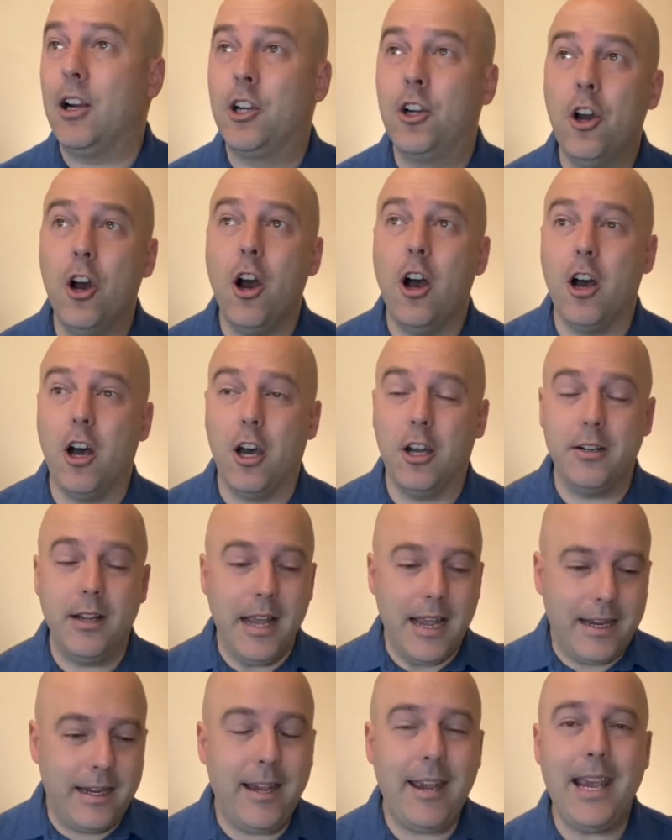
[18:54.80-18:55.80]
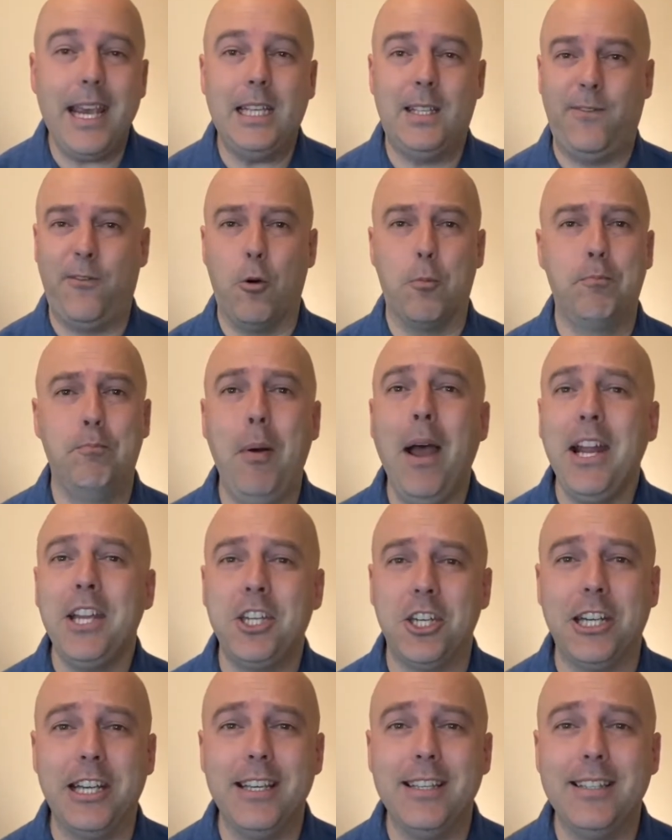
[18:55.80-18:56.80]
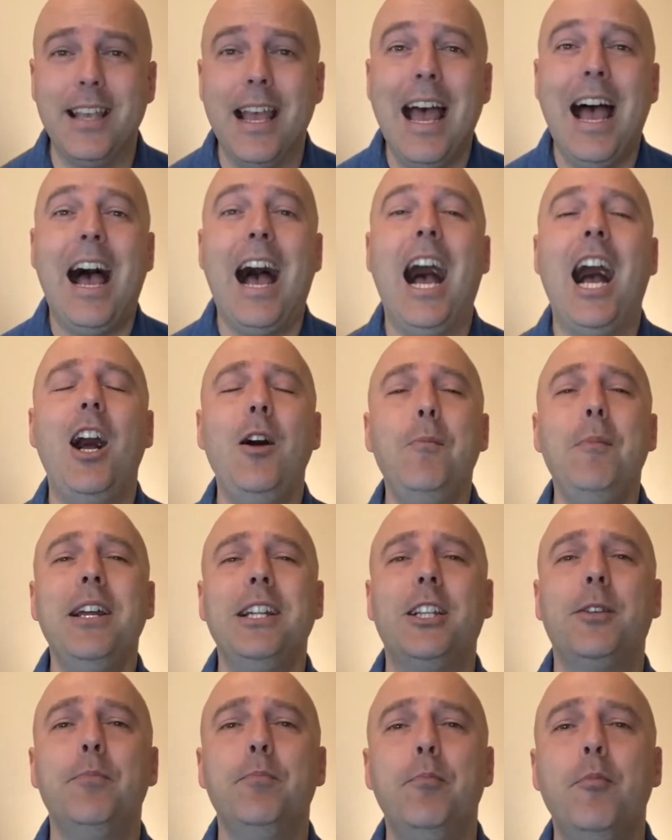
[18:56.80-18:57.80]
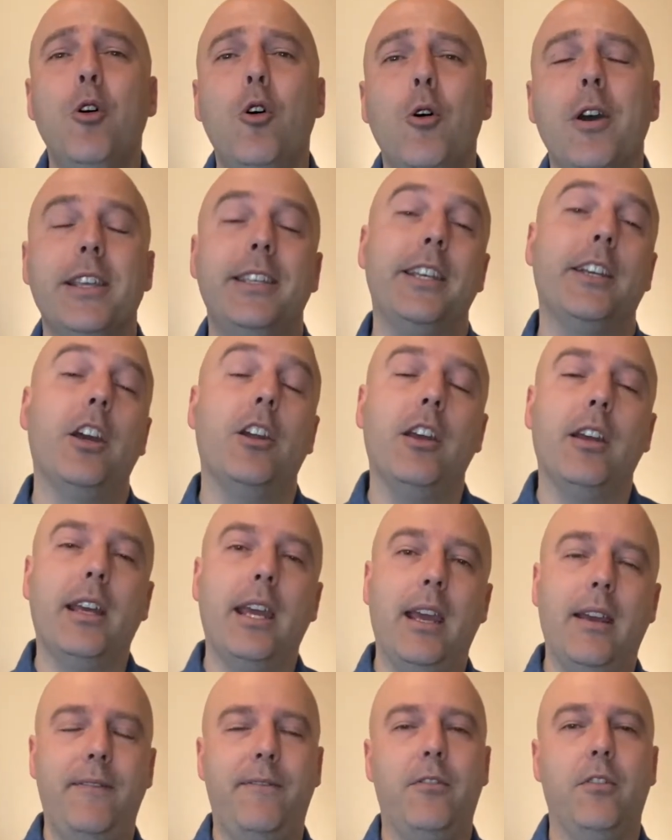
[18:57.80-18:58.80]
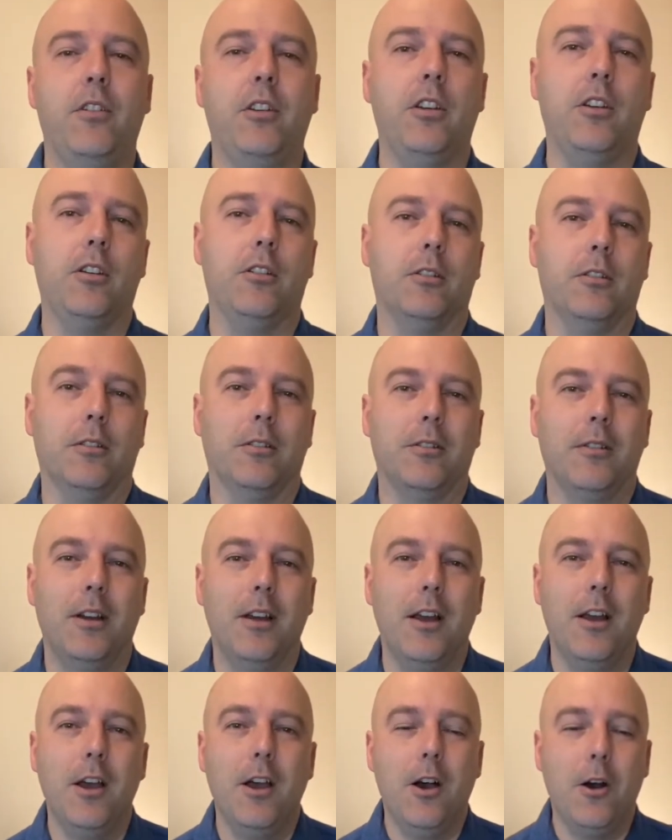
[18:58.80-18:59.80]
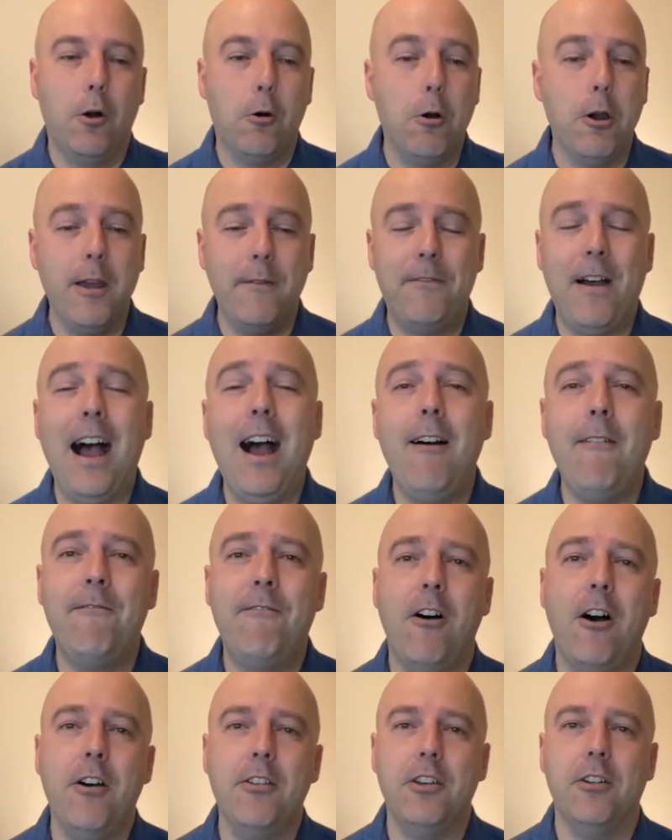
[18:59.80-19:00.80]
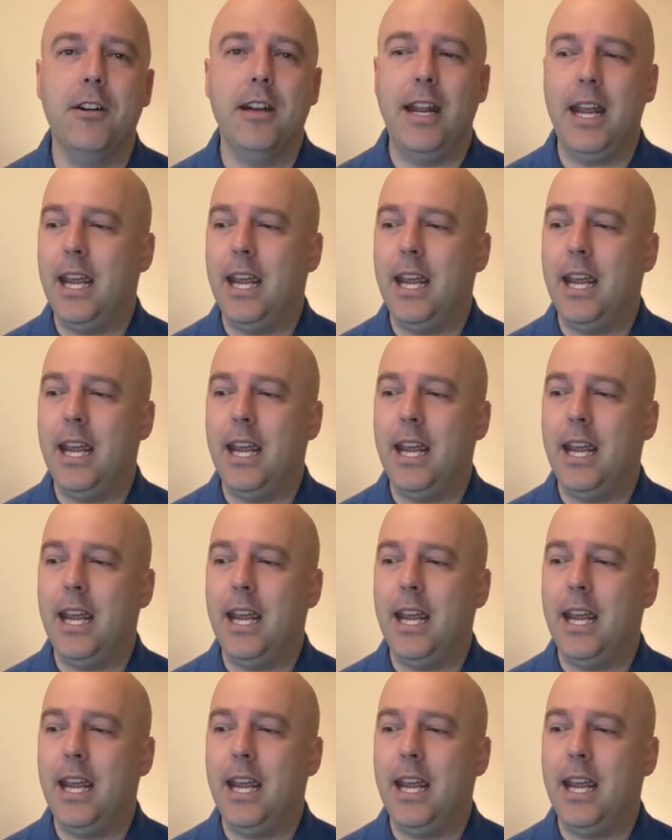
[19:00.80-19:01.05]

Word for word: God cares for budgies, how much more is he going to care for you? Or if our Father in